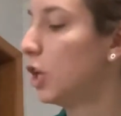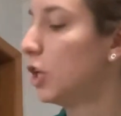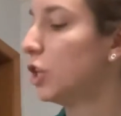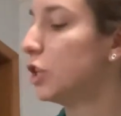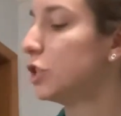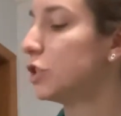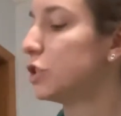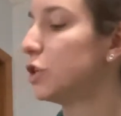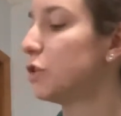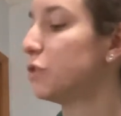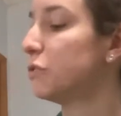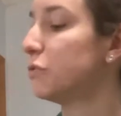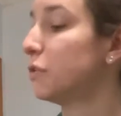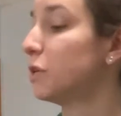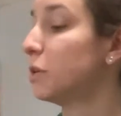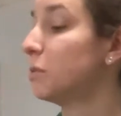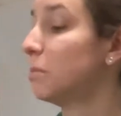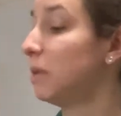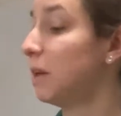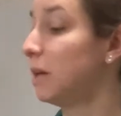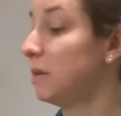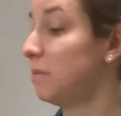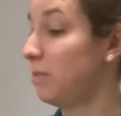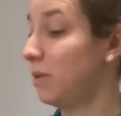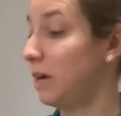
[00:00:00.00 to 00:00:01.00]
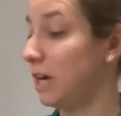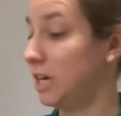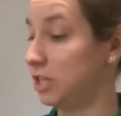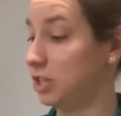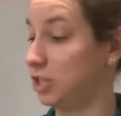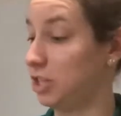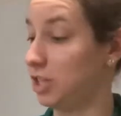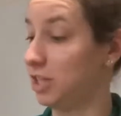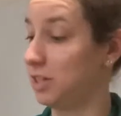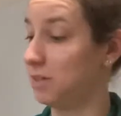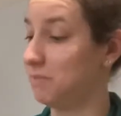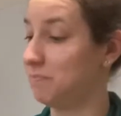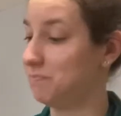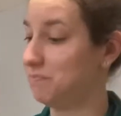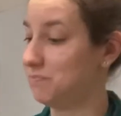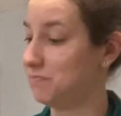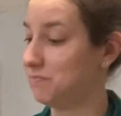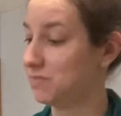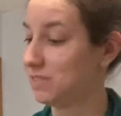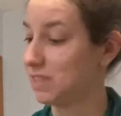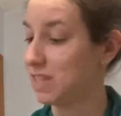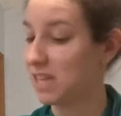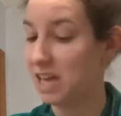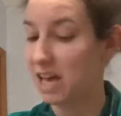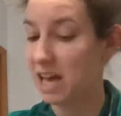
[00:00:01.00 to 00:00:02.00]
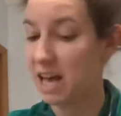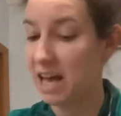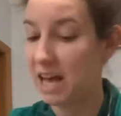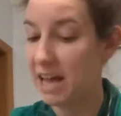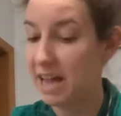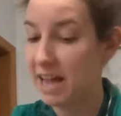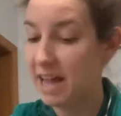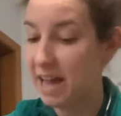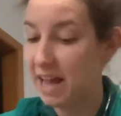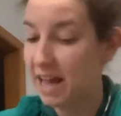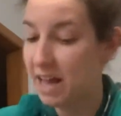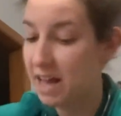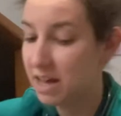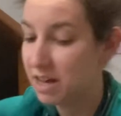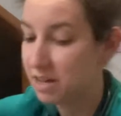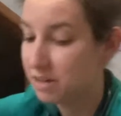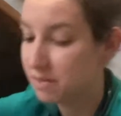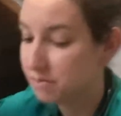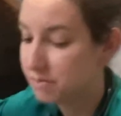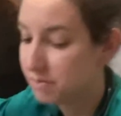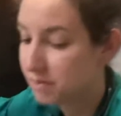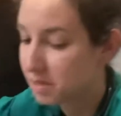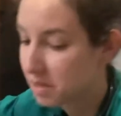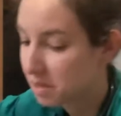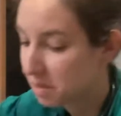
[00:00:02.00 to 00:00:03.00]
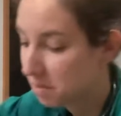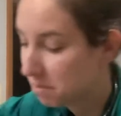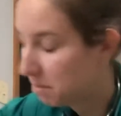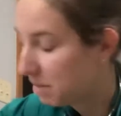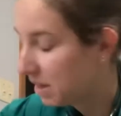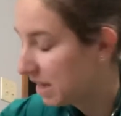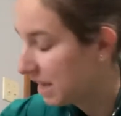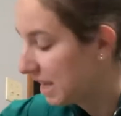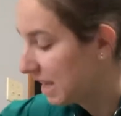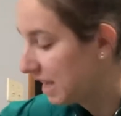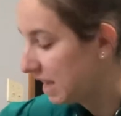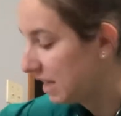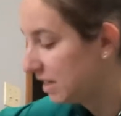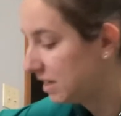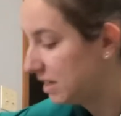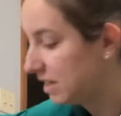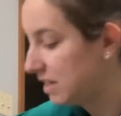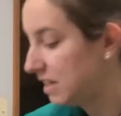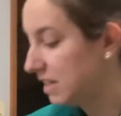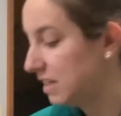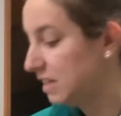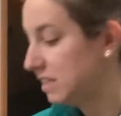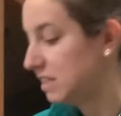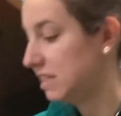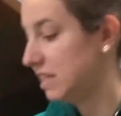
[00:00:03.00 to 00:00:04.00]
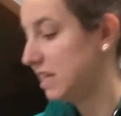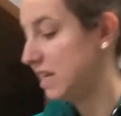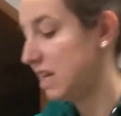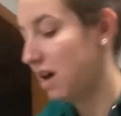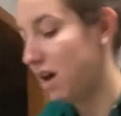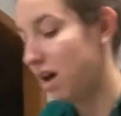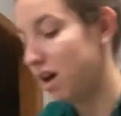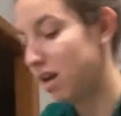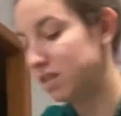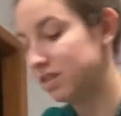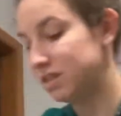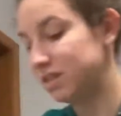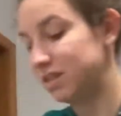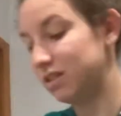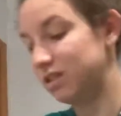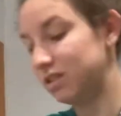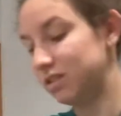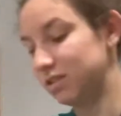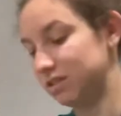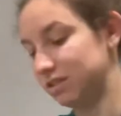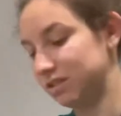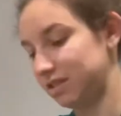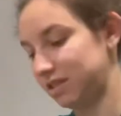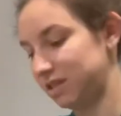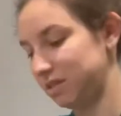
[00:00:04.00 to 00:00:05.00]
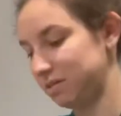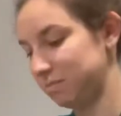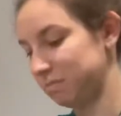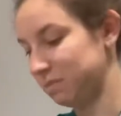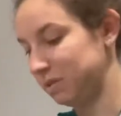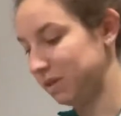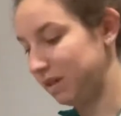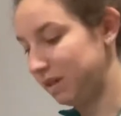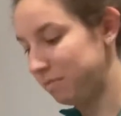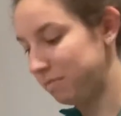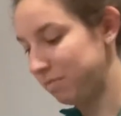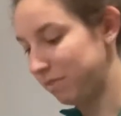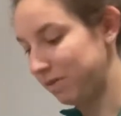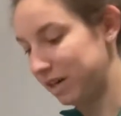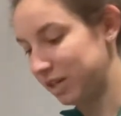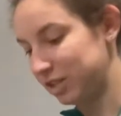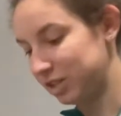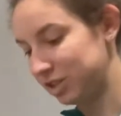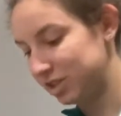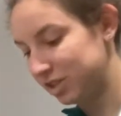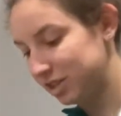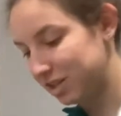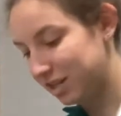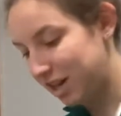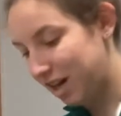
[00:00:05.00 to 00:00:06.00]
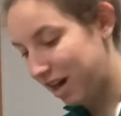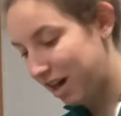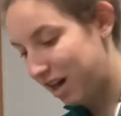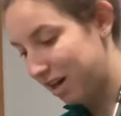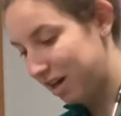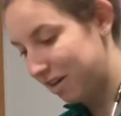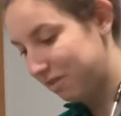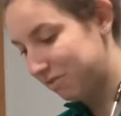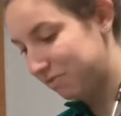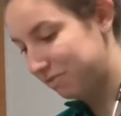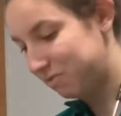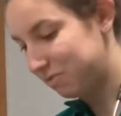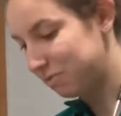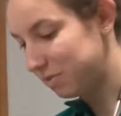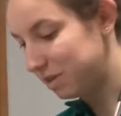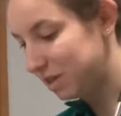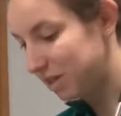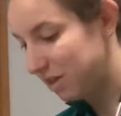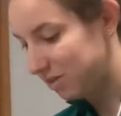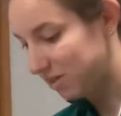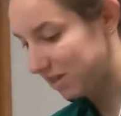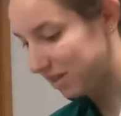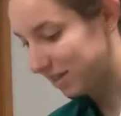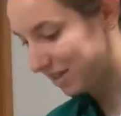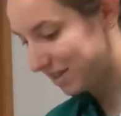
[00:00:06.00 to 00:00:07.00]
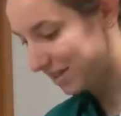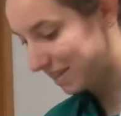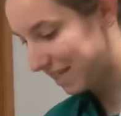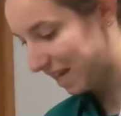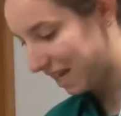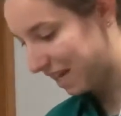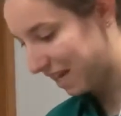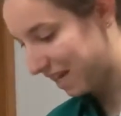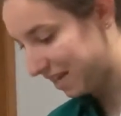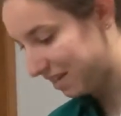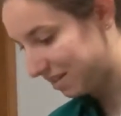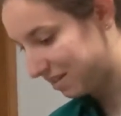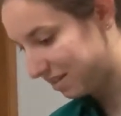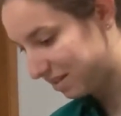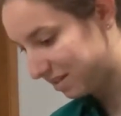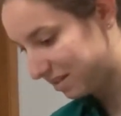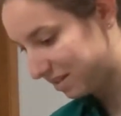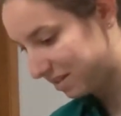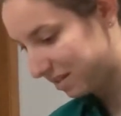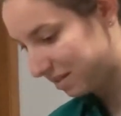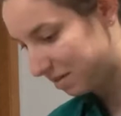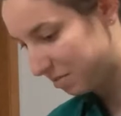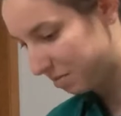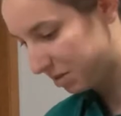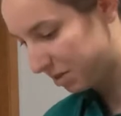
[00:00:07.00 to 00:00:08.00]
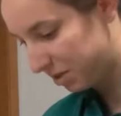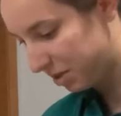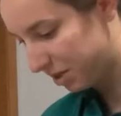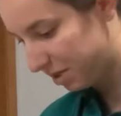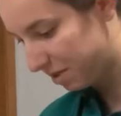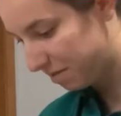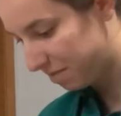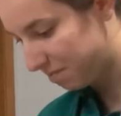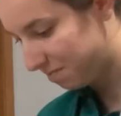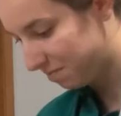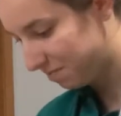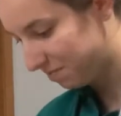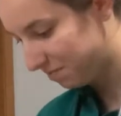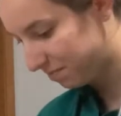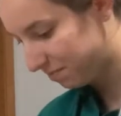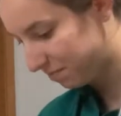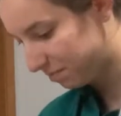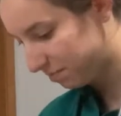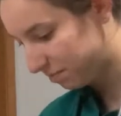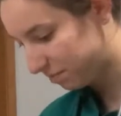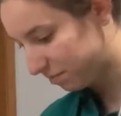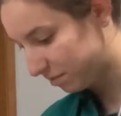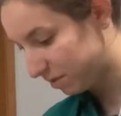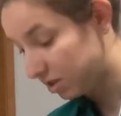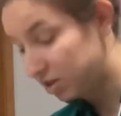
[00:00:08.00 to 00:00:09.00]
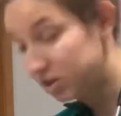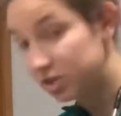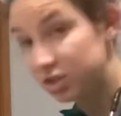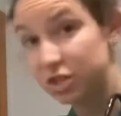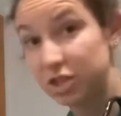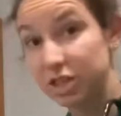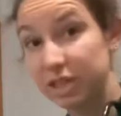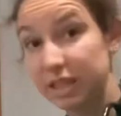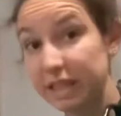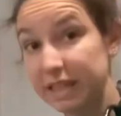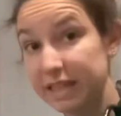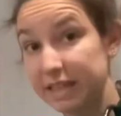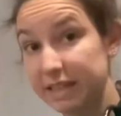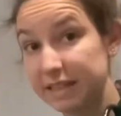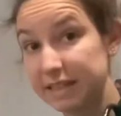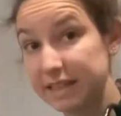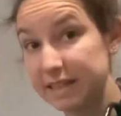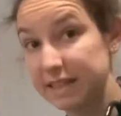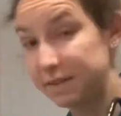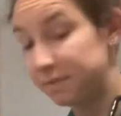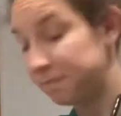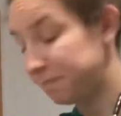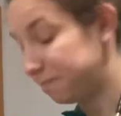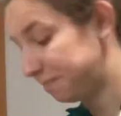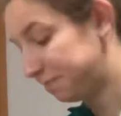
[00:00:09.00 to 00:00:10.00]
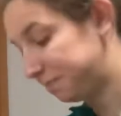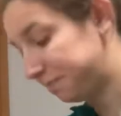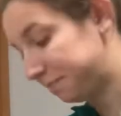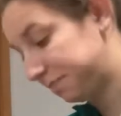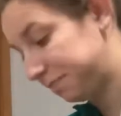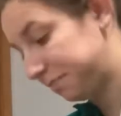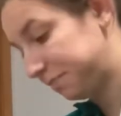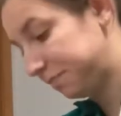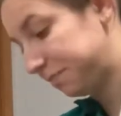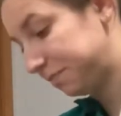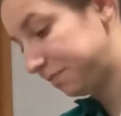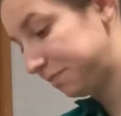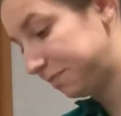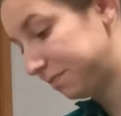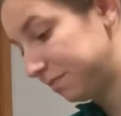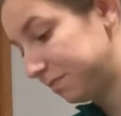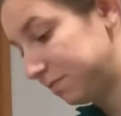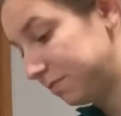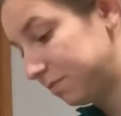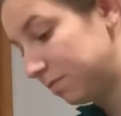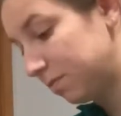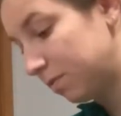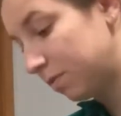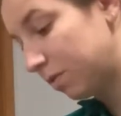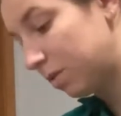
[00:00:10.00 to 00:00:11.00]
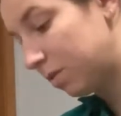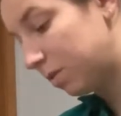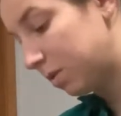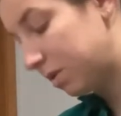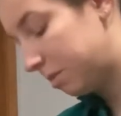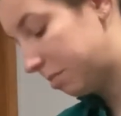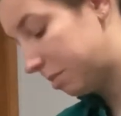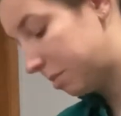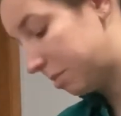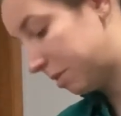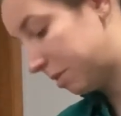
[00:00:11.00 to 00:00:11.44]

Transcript: So for blood pressure, I have my handy dandy adult blood pressure cuff. What do you think, Sadie? Does that smell good? She licked it. Okay, baby